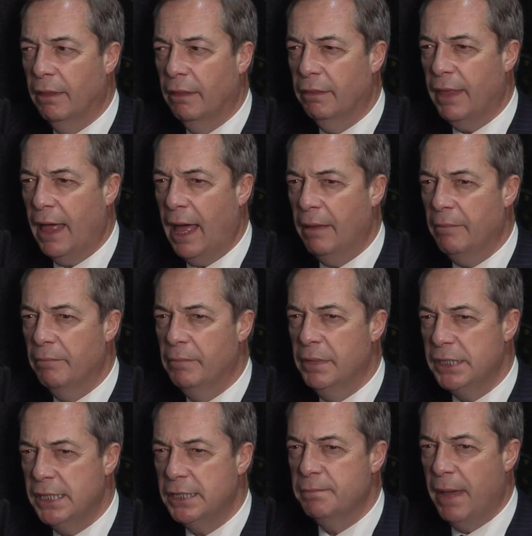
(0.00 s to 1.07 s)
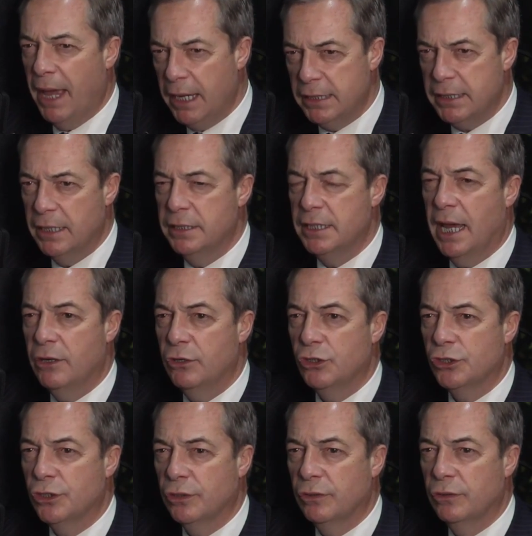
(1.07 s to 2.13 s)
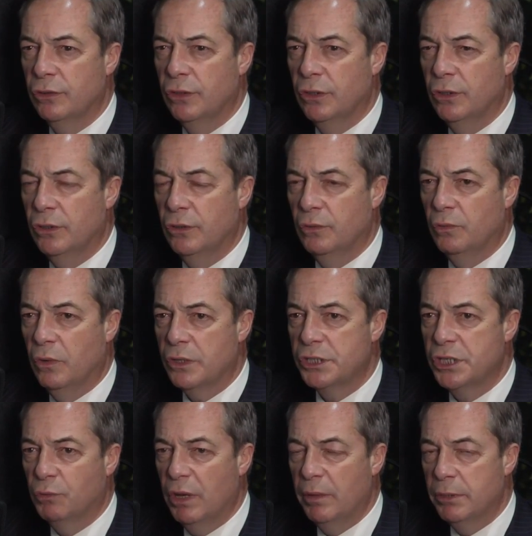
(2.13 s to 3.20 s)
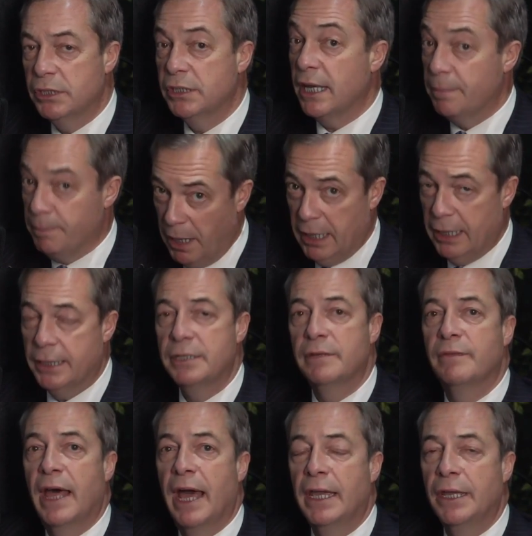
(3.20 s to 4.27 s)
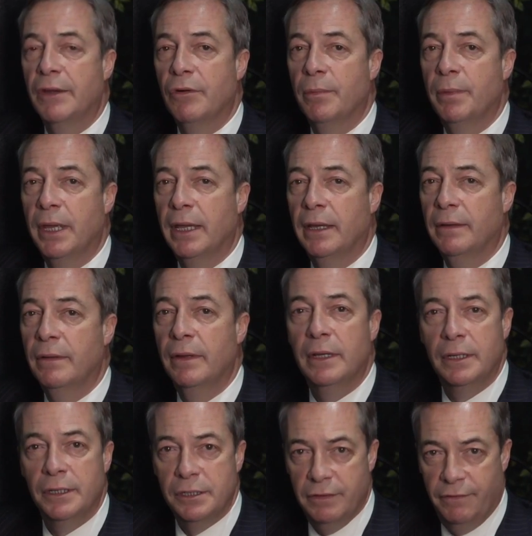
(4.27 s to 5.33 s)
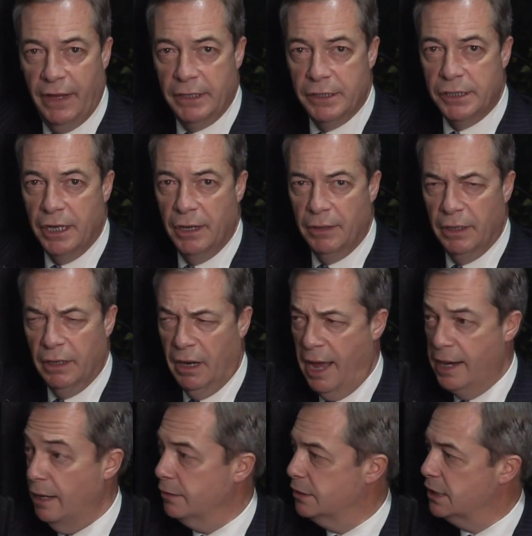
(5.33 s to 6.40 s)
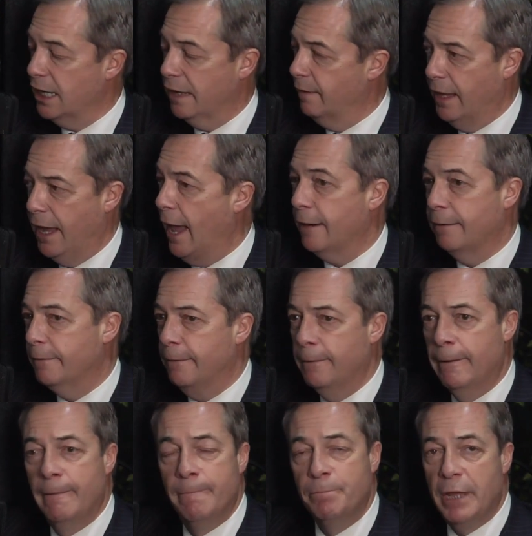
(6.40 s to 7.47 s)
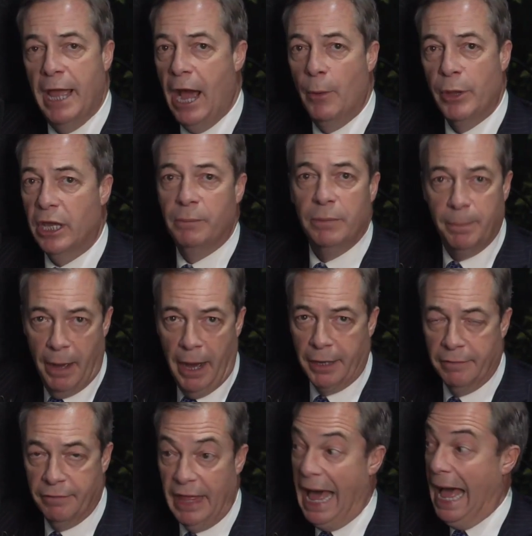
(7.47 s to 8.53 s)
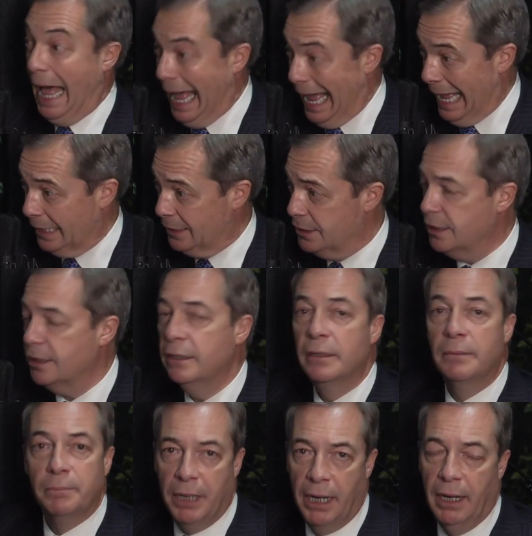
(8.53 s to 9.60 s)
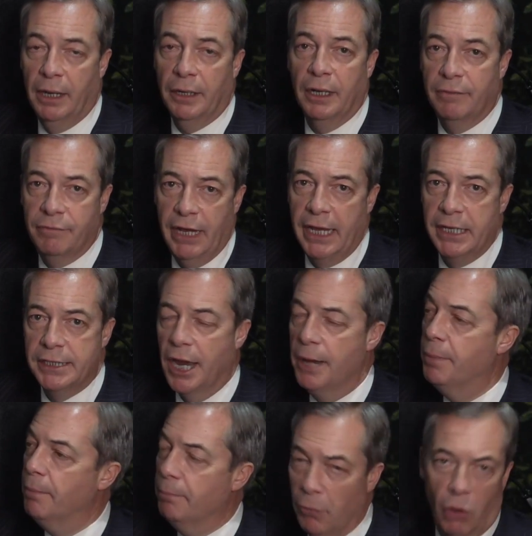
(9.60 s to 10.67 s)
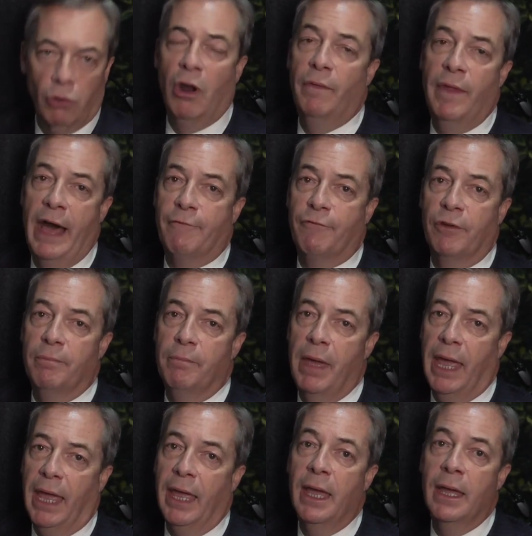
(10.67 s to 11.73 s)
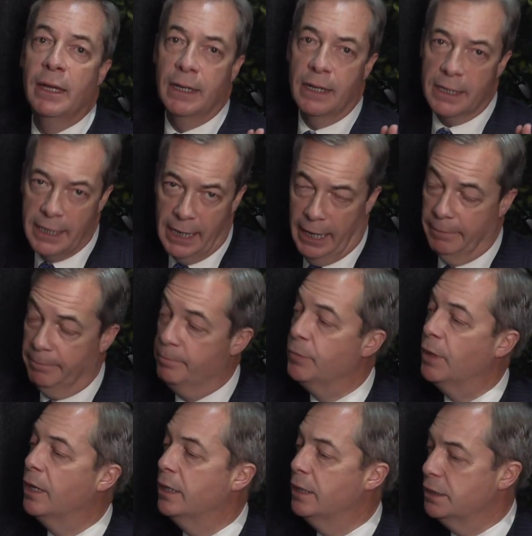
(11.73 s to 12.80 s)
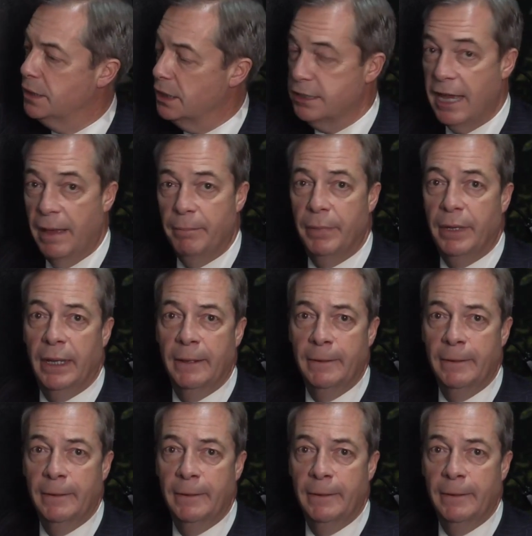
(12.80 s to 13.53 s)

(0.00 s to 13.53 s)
that Mrs May's intention was that we would stay part of that European Defence Union. And I don't see in the end how we can be part of that and part of NATO. But more on that from me come December